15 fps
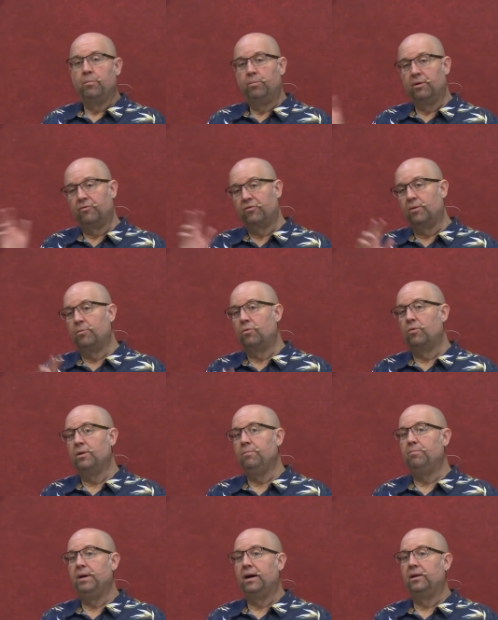but from a
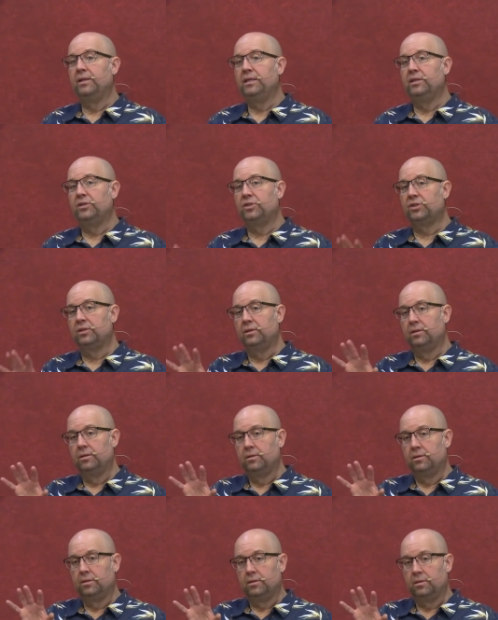rebellious
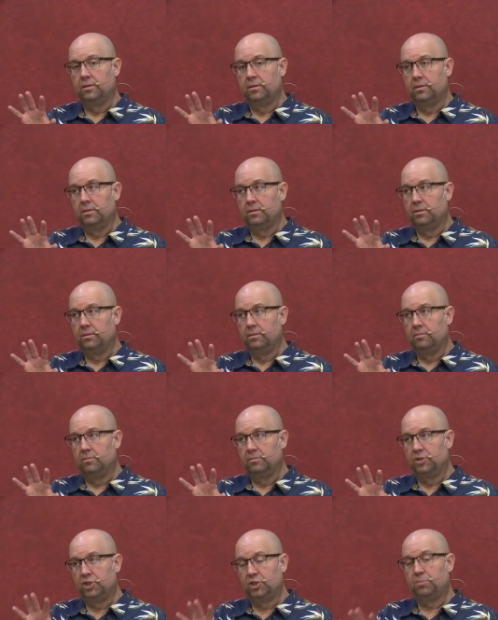
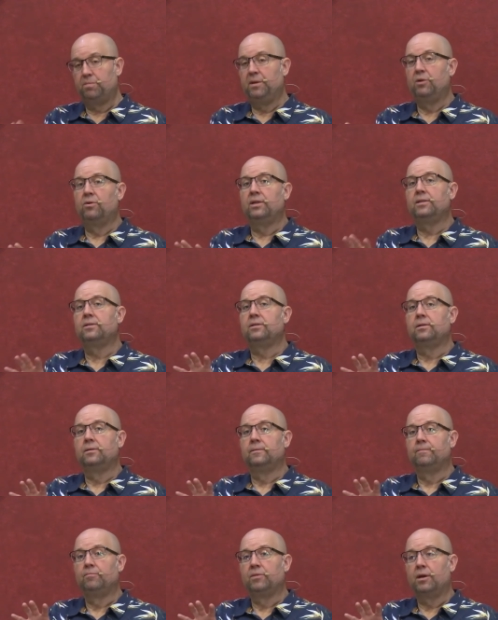spirit,
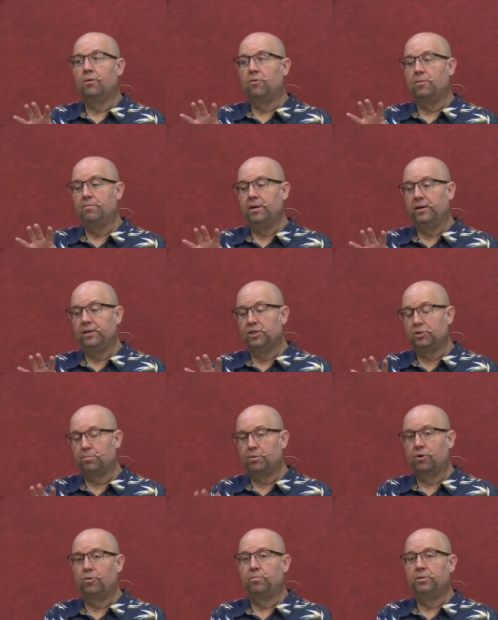a rebellious
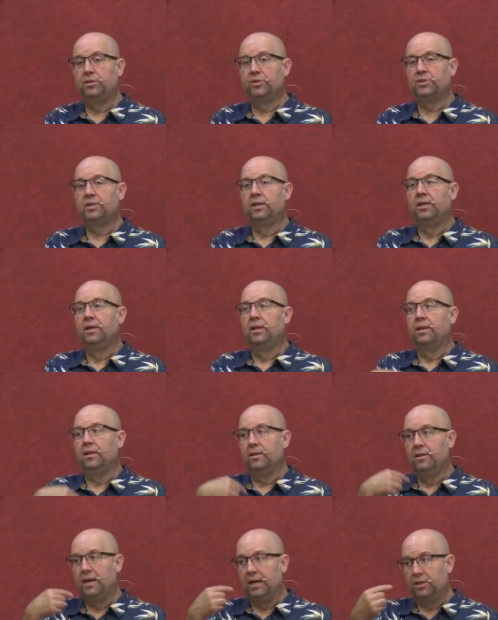purpose
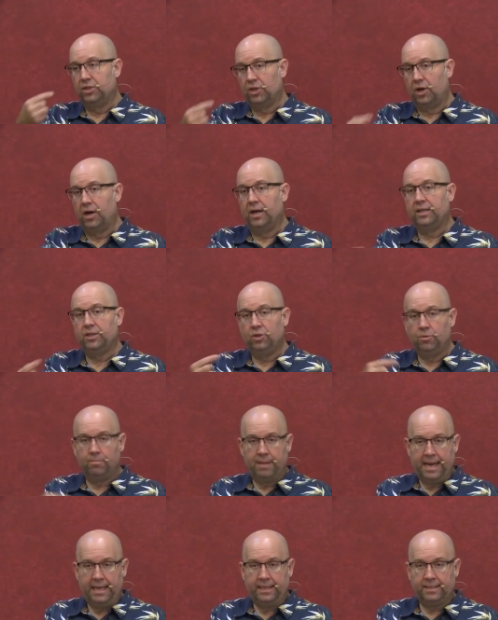that taught
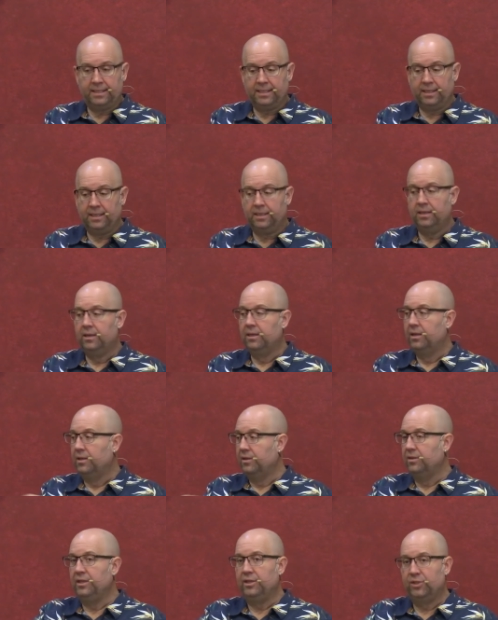humanity
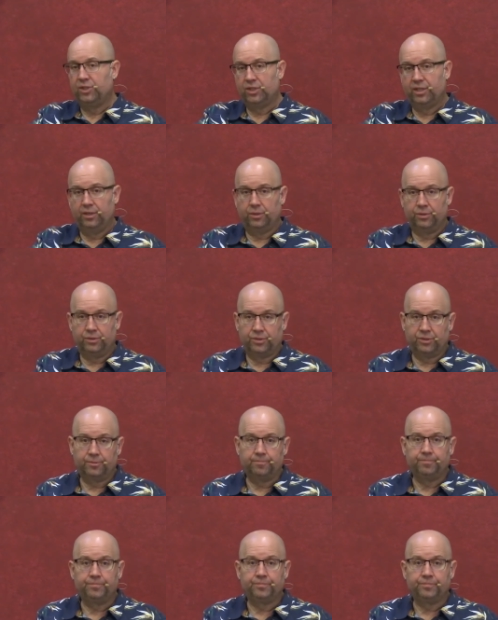these skills.